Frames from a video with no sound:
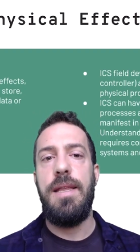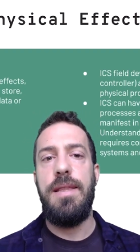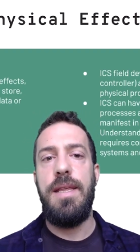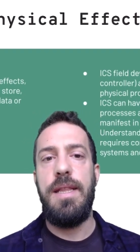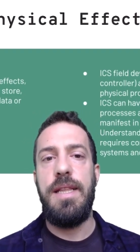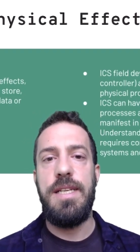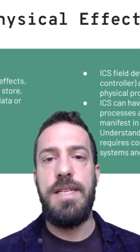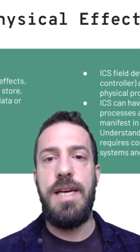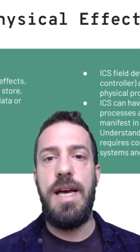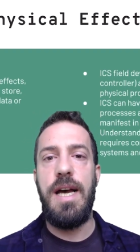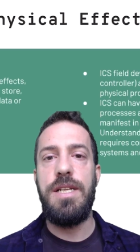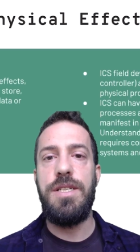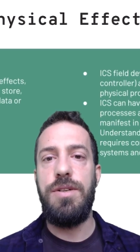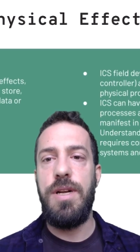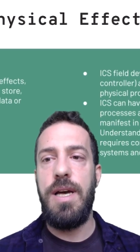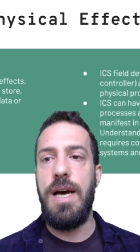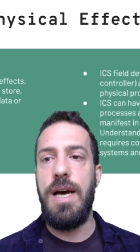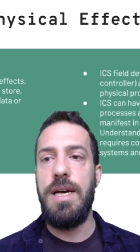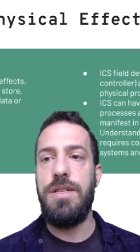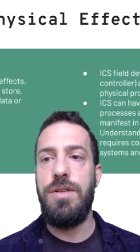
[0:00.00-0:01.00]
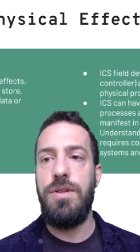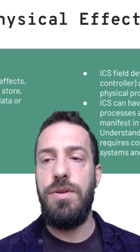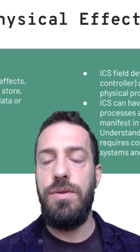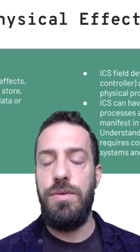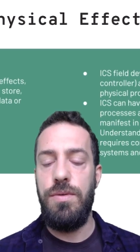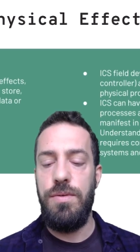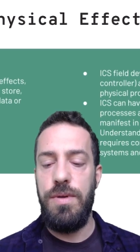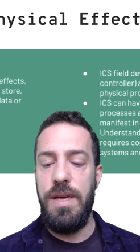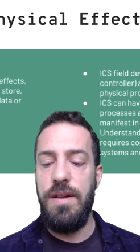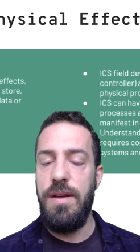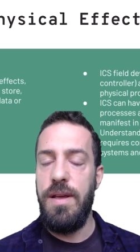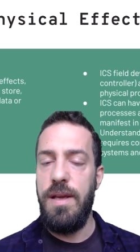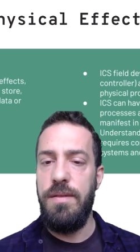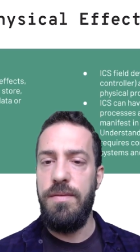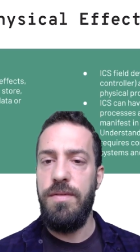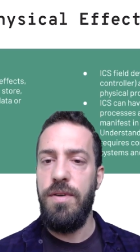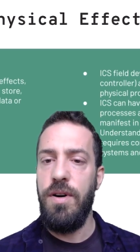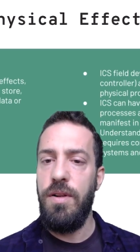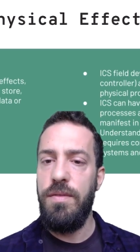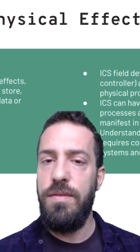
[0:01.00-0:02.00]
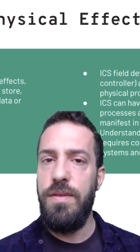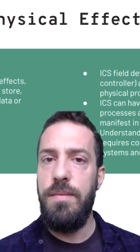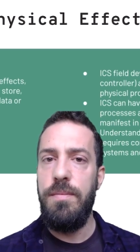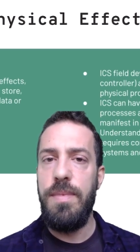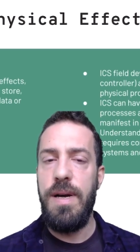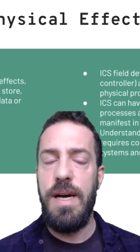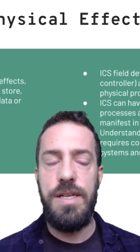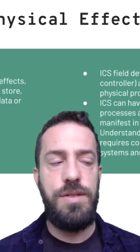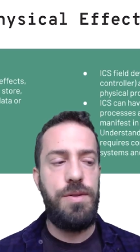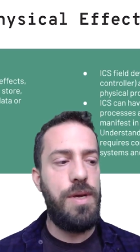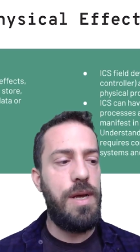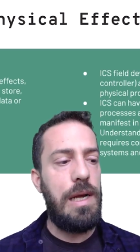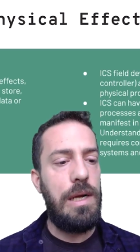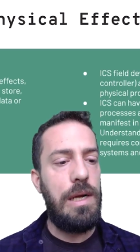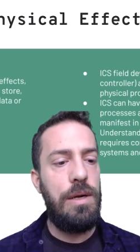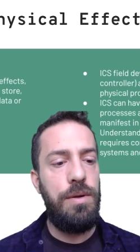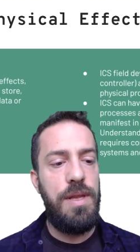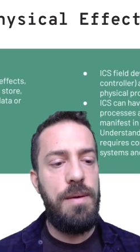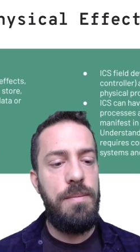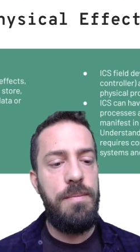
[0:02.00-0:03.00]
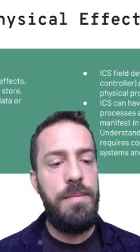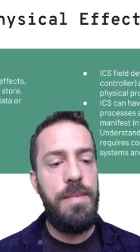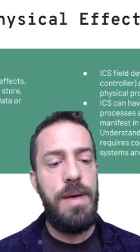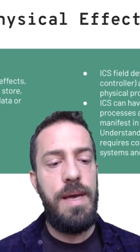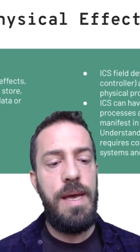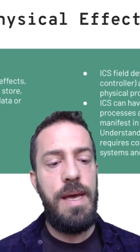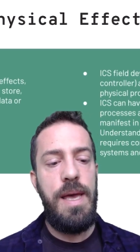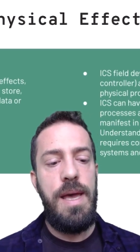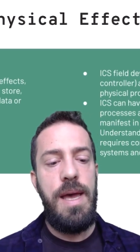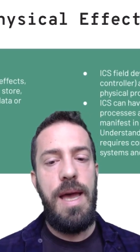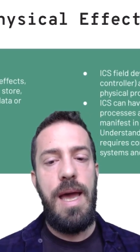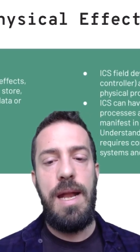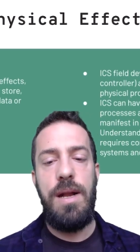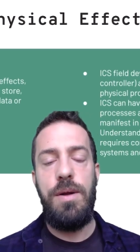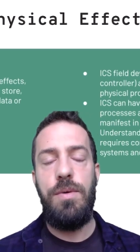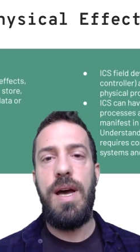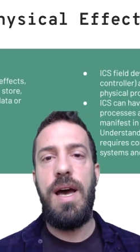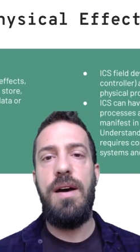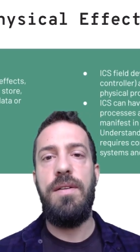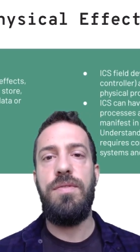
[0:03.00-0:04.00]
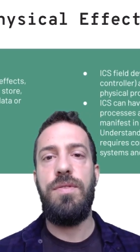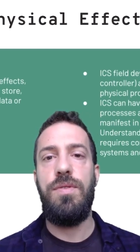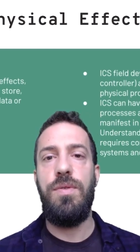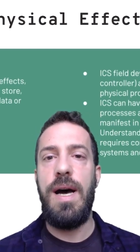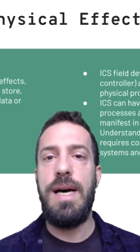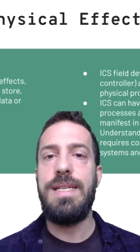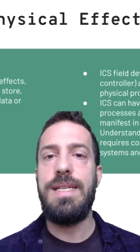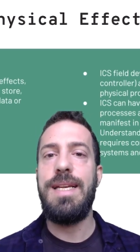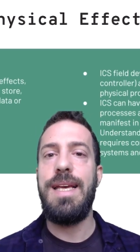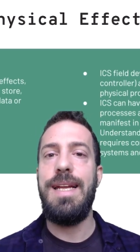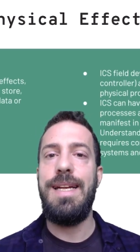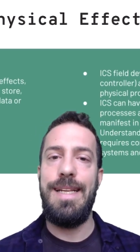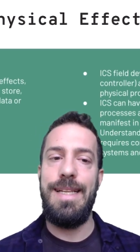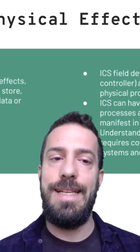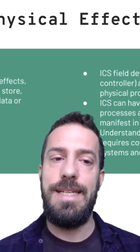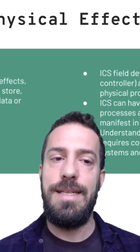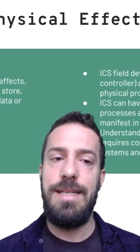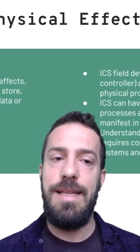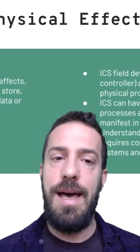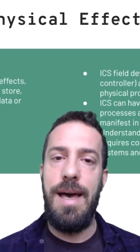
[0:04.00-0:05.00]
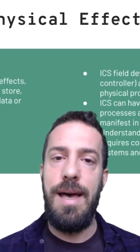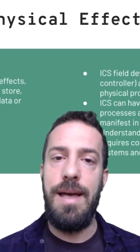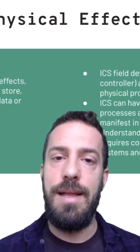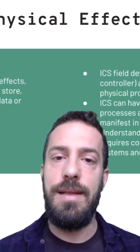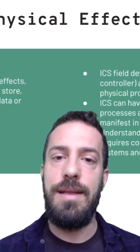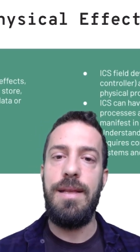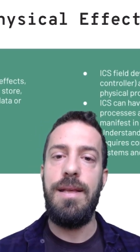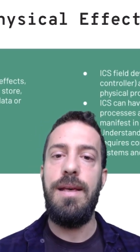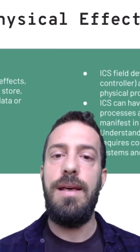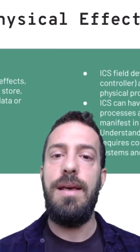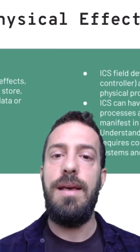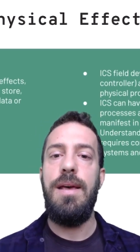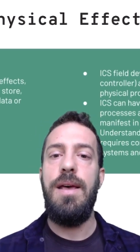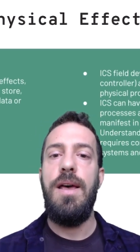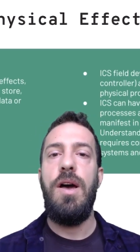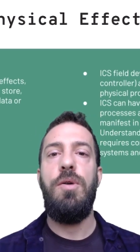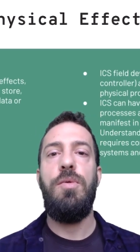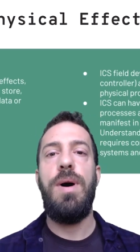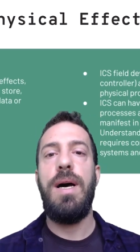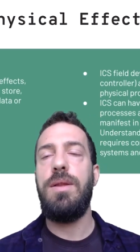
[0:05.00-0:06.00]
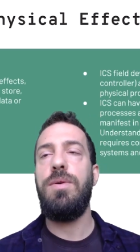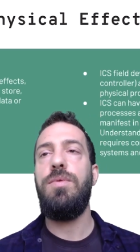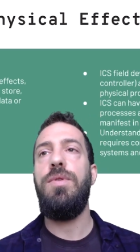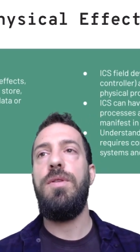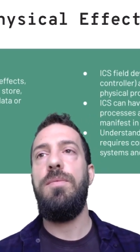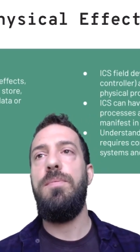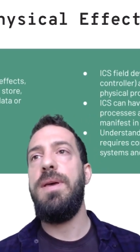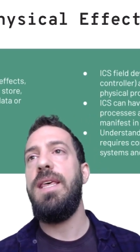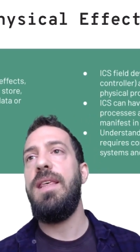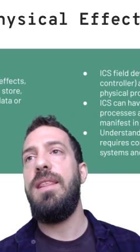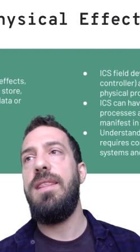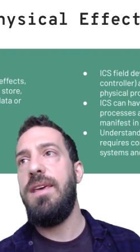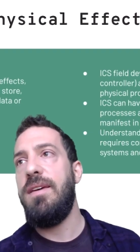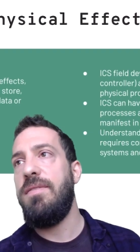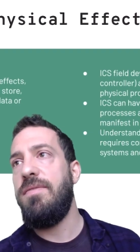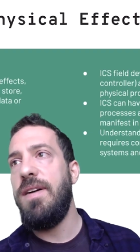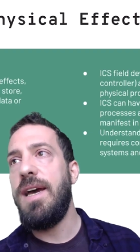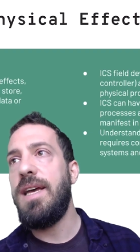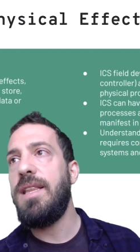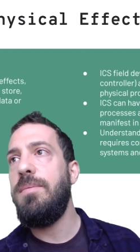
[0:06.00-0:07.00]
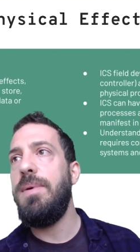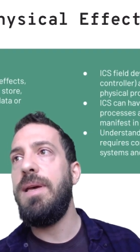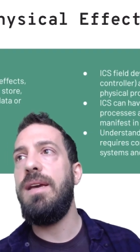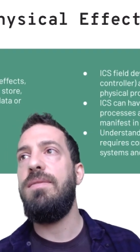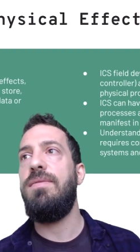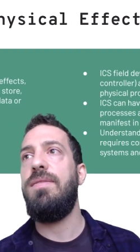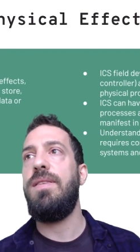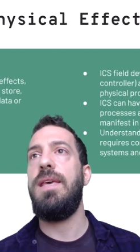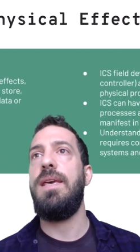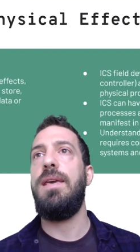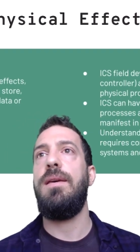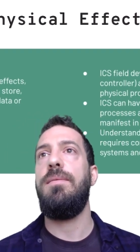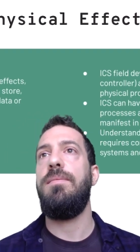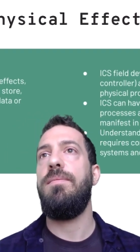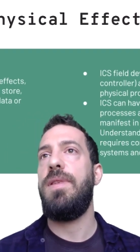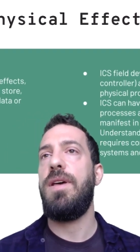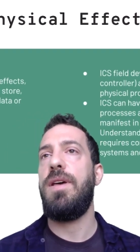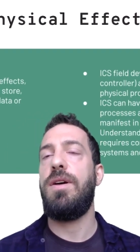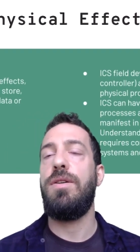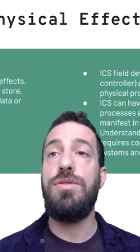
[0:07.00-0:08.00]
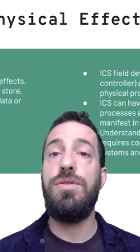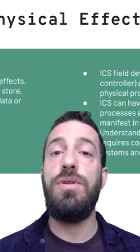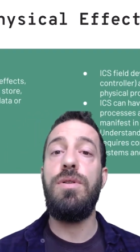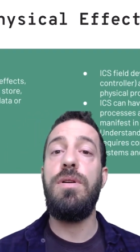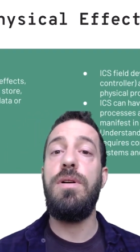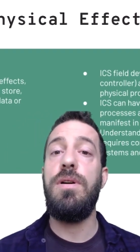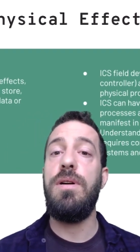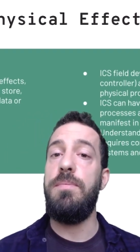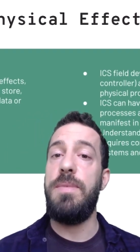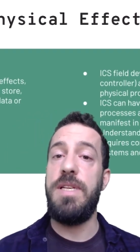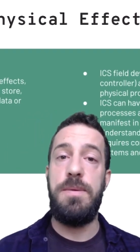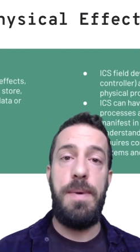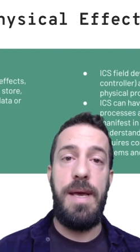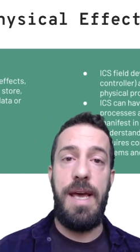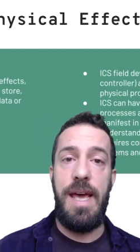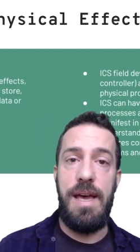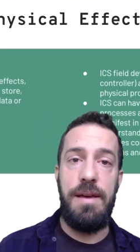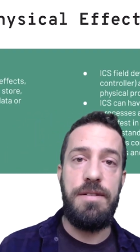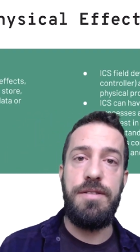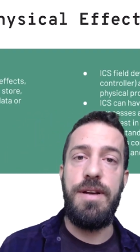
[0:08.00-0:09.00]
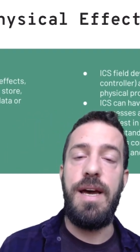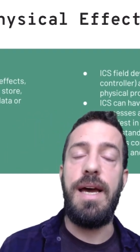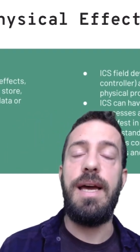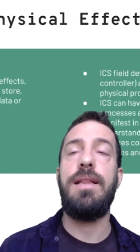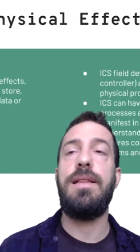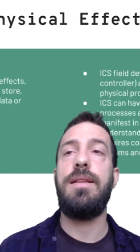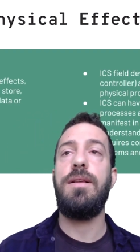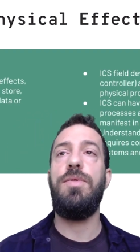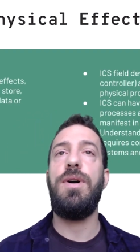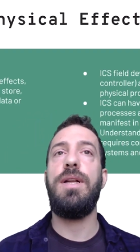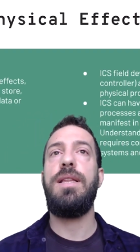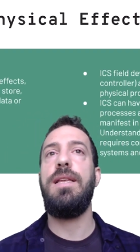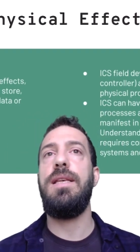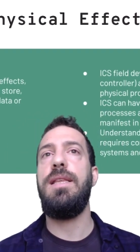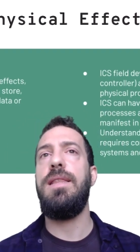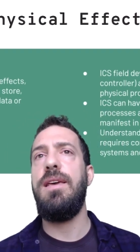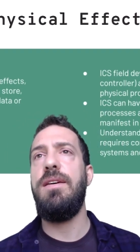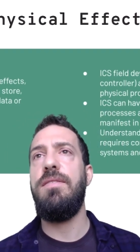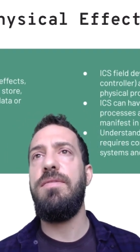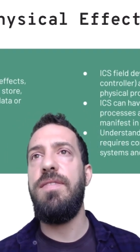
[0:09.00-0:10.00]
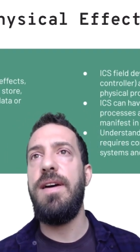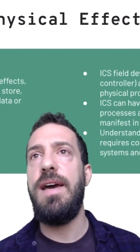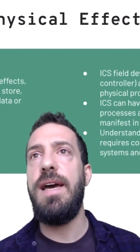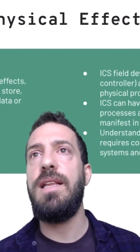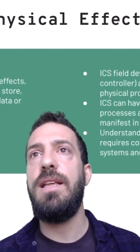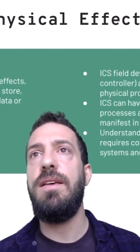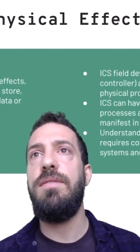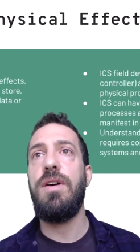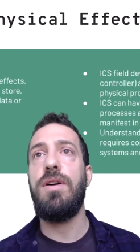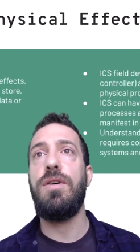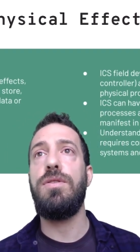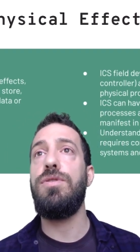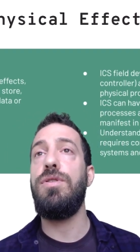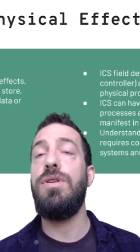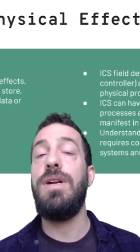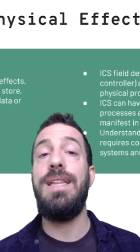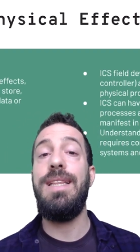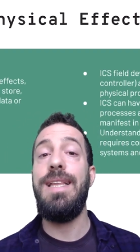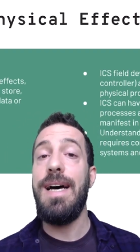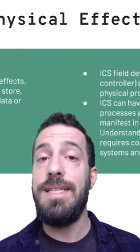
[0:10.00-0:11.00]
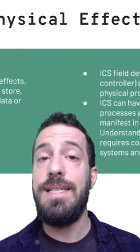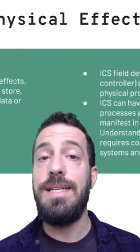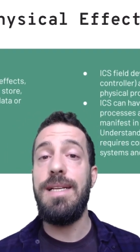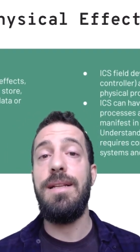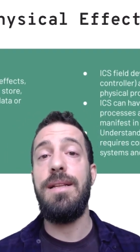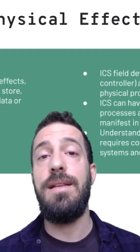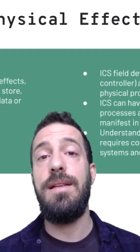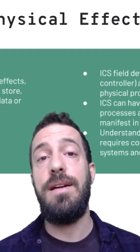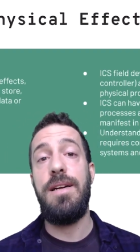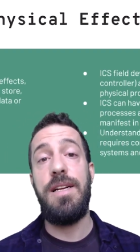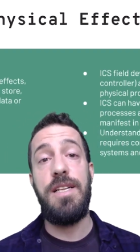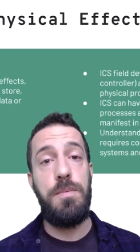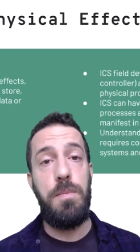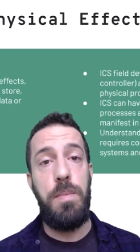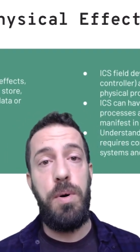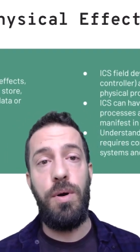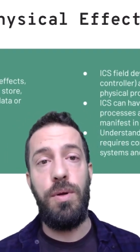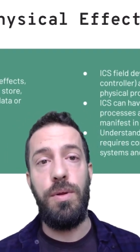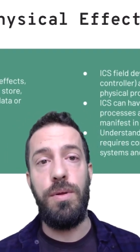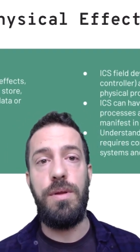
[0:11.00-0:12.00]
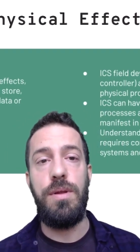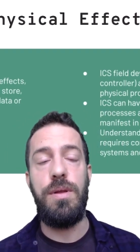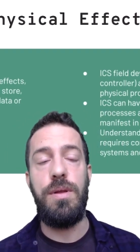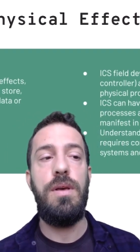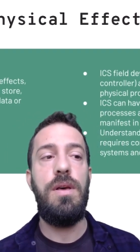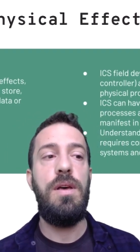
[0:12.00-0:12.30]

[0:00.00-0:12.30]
The discussion has to involve them, has to include them, and we have to ask and understand what would be the effect be if the controller misbehaves, right? What is the effect if the controller doesn't respond?